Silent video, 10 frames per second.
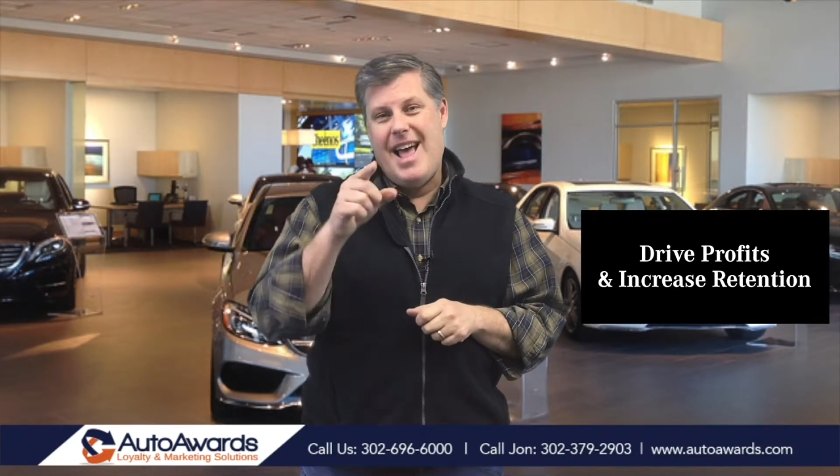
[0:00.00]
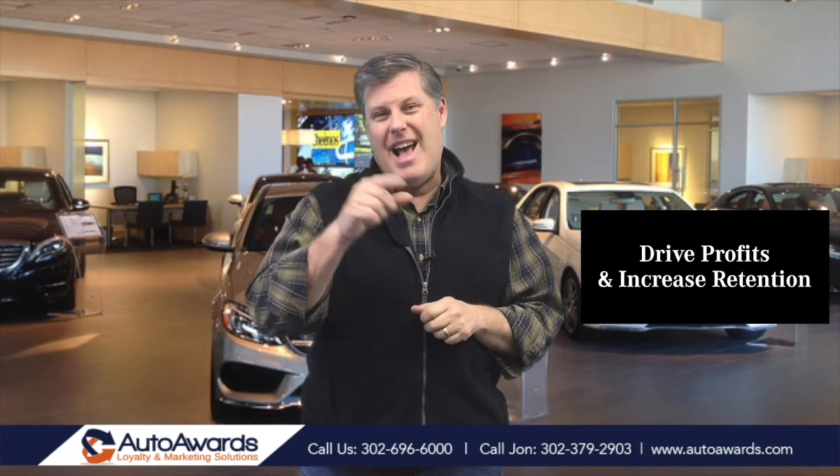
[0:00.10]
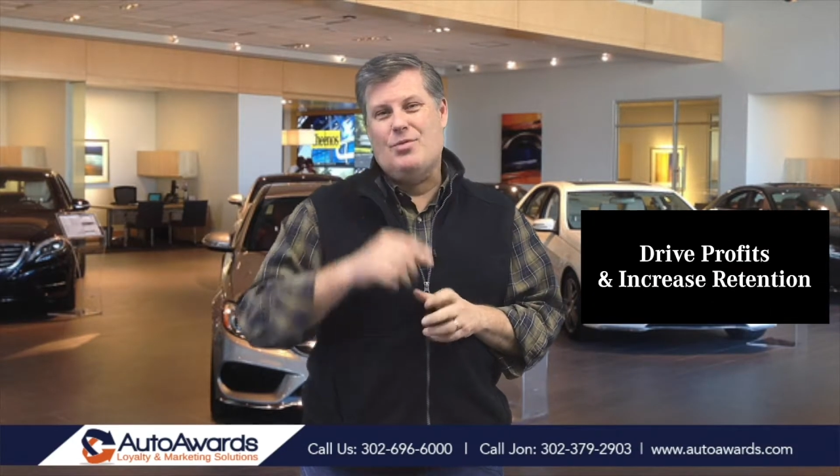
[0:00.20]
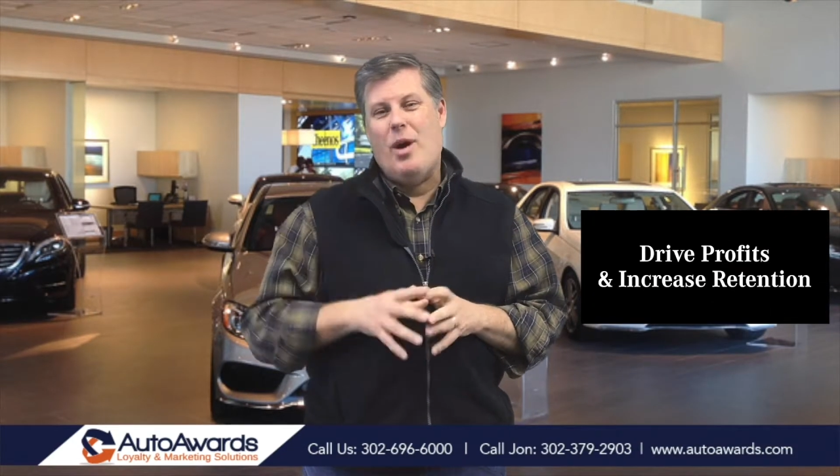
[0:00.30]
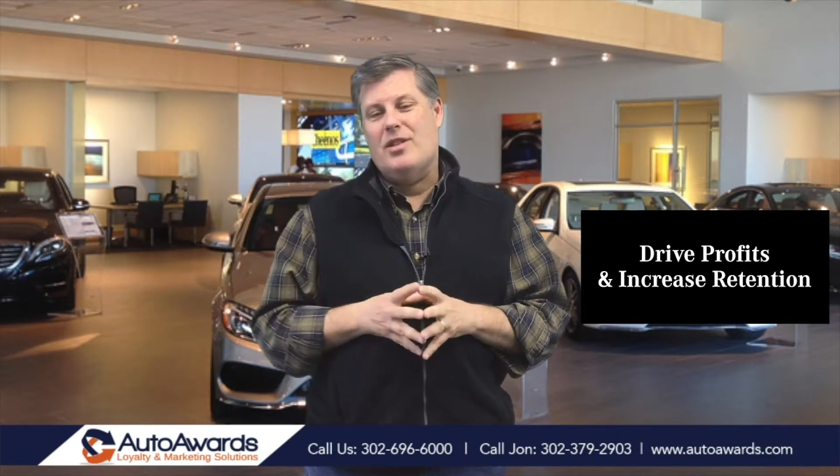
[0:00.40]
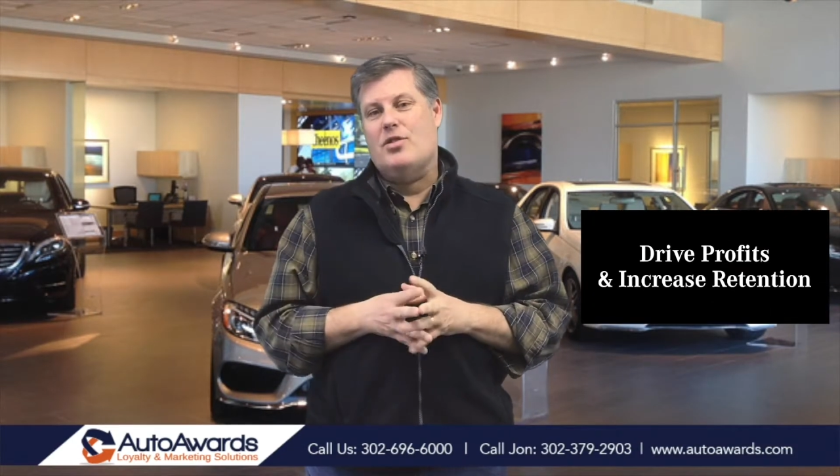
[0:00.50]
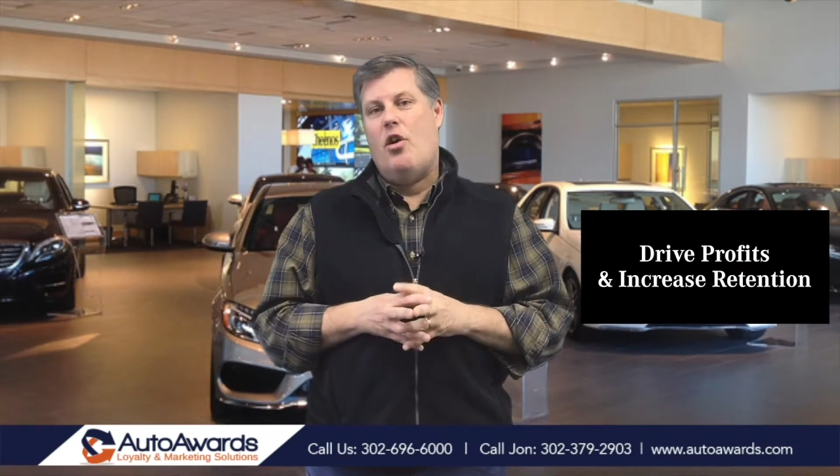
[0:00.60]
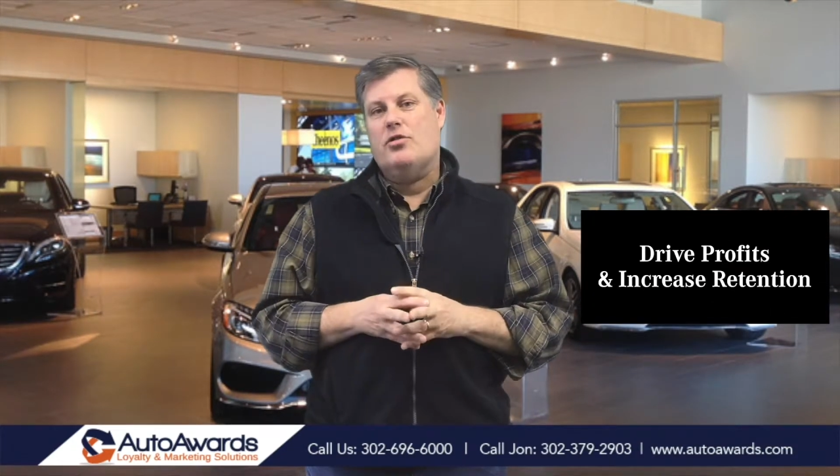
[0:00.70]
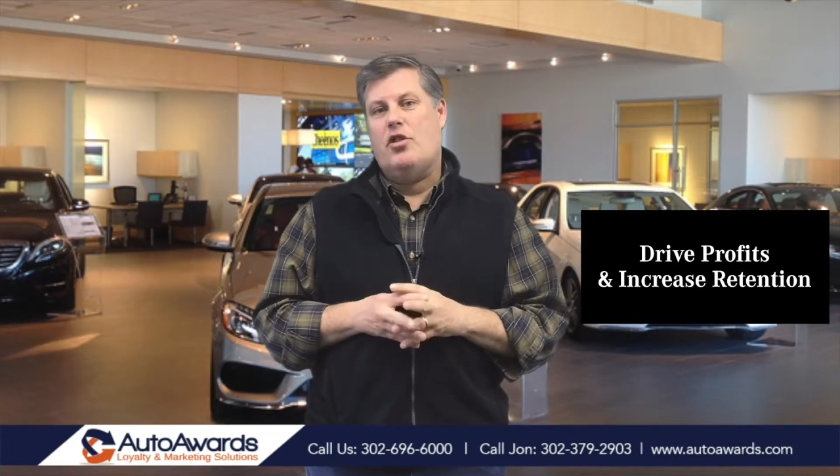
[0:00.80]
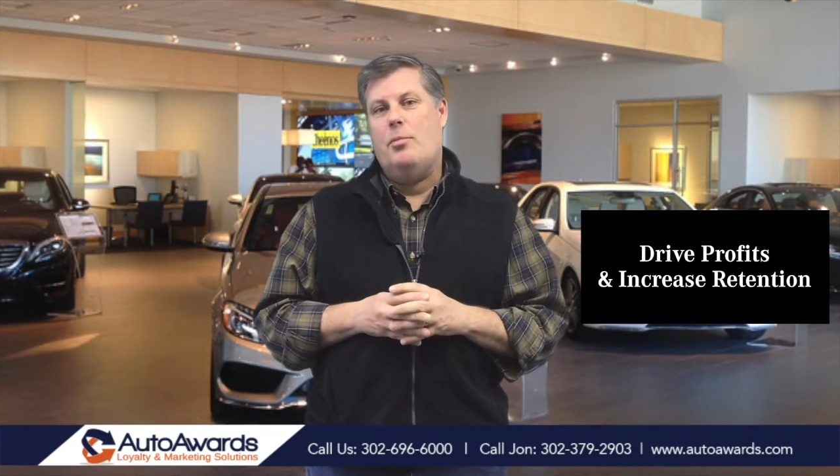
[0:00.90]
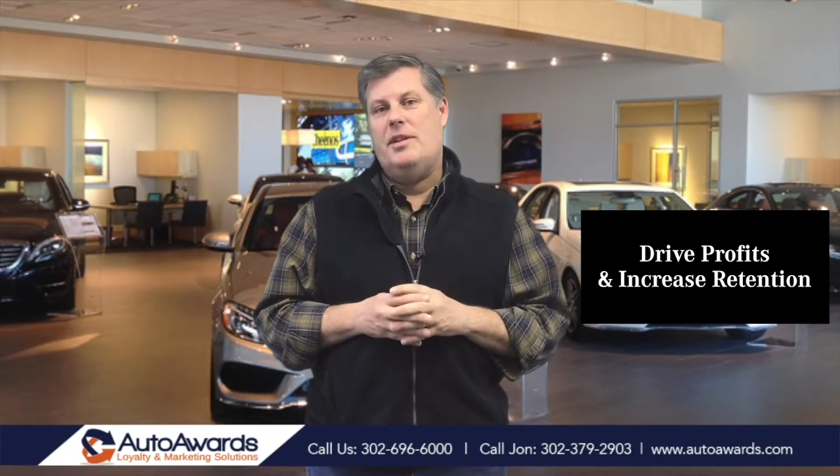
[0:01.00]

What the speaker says: as well as long-term